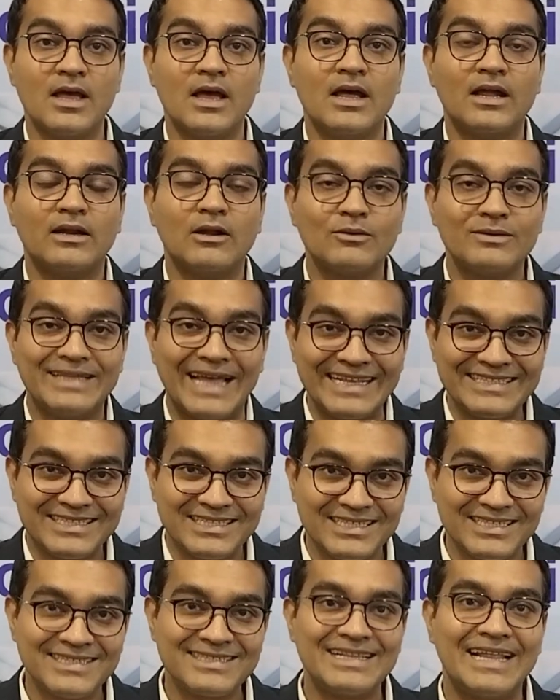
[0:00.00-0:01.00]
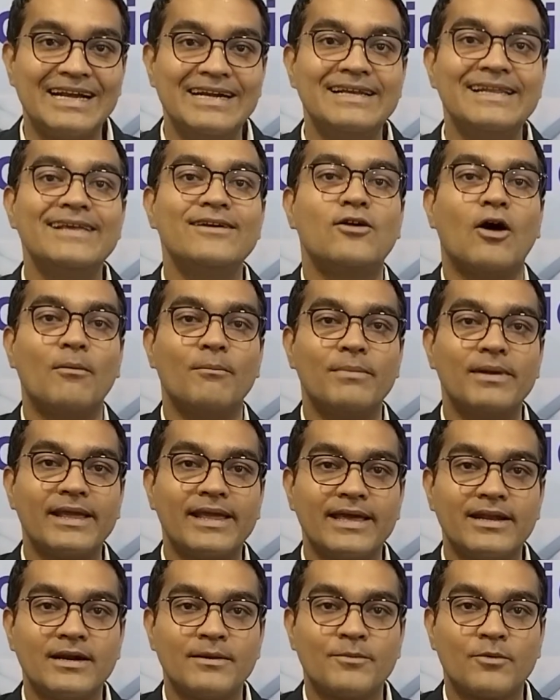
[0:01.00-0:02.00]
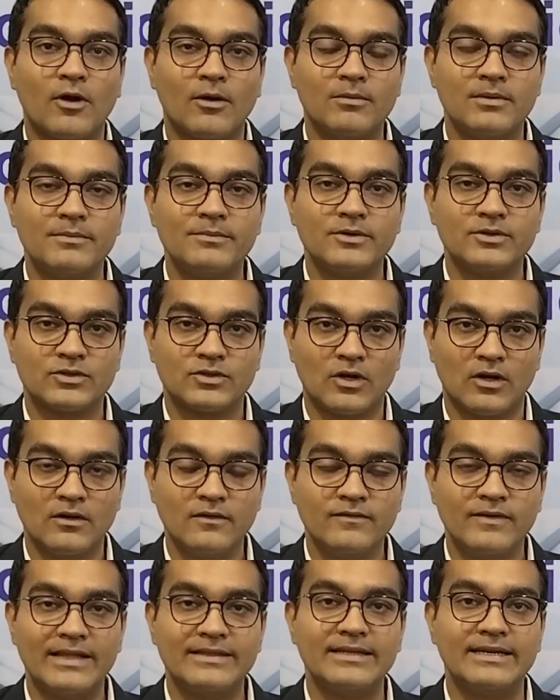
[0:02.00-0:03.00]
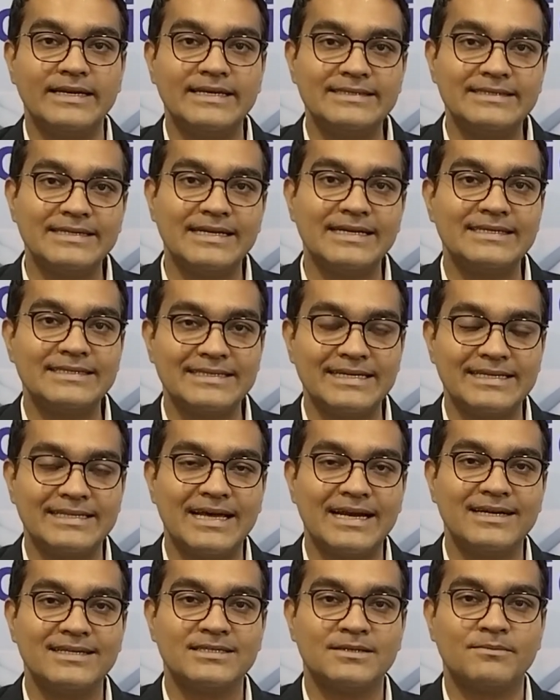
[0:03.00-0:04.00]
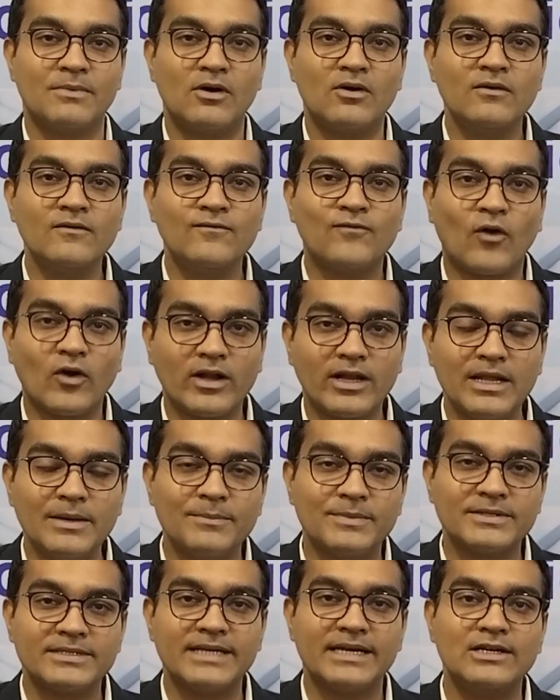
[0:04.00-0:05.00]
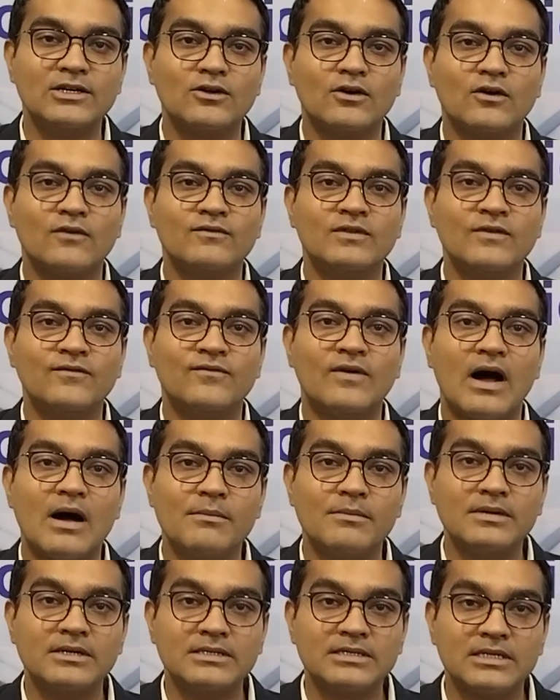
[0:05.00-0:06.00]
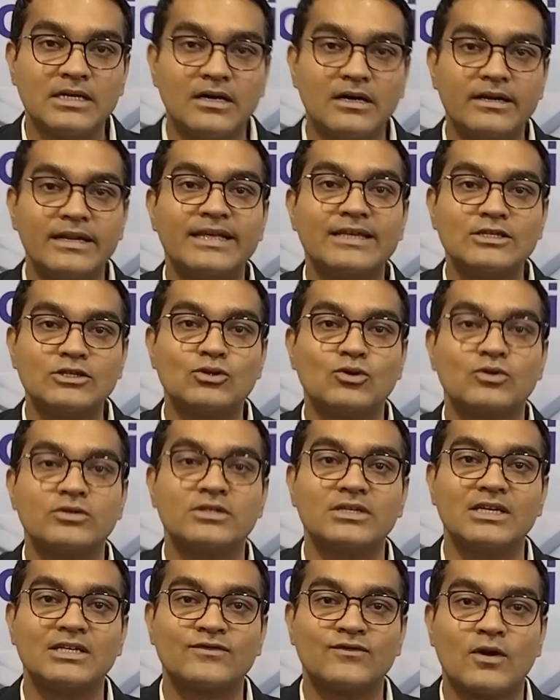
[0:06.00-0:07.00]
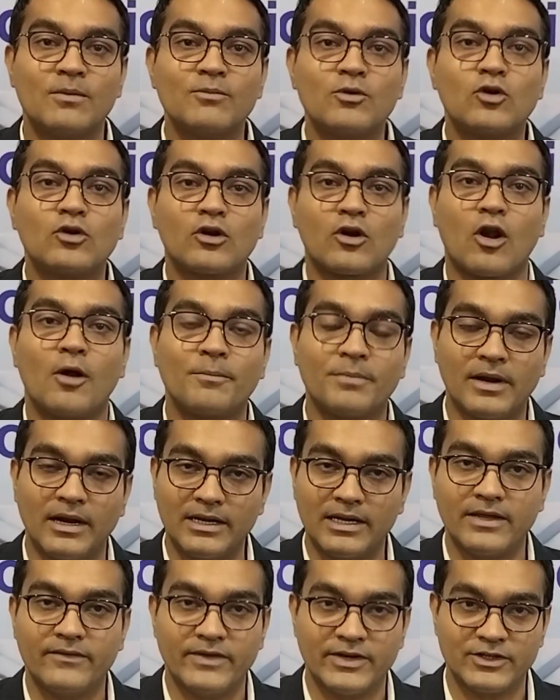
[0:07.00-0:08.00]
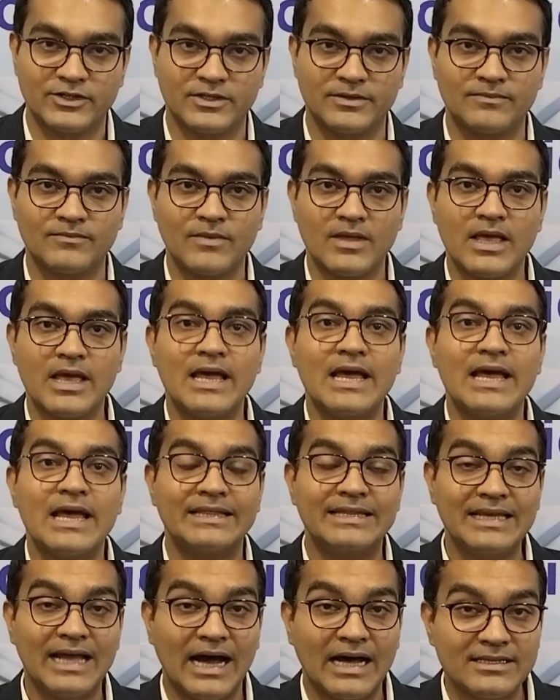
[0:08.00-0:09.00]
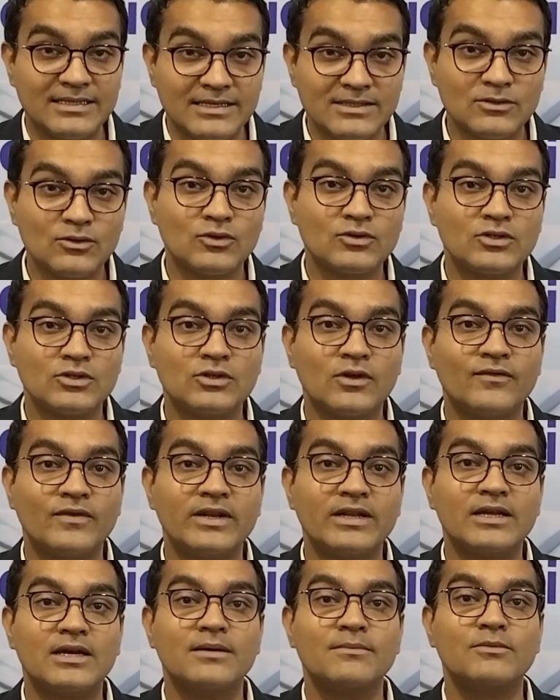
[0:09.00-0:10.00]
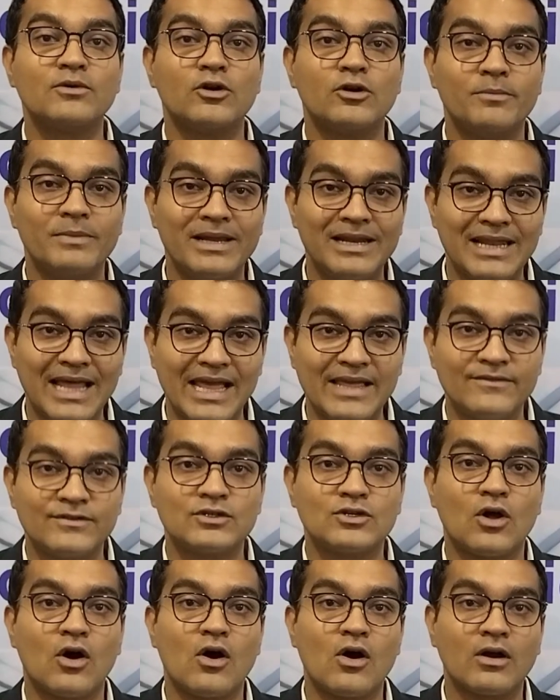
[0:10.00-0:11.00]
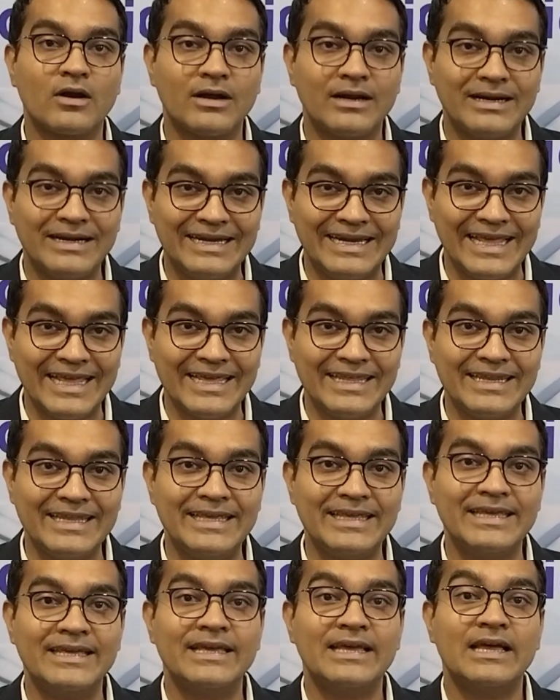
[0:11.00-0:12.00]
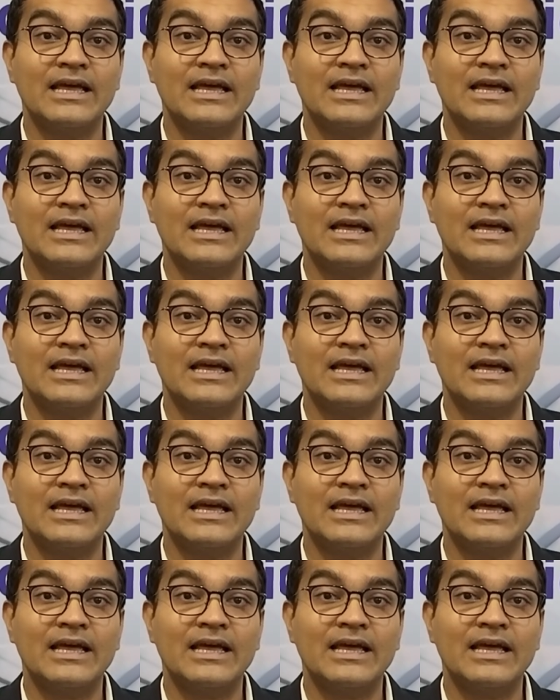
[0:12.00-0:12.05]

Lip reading: Now that's a slightly complicated problem to solve, and the reason I say that is about 40% of the farmer's earning source is from crop cultivation. The other sources of income could be livestock, dairy,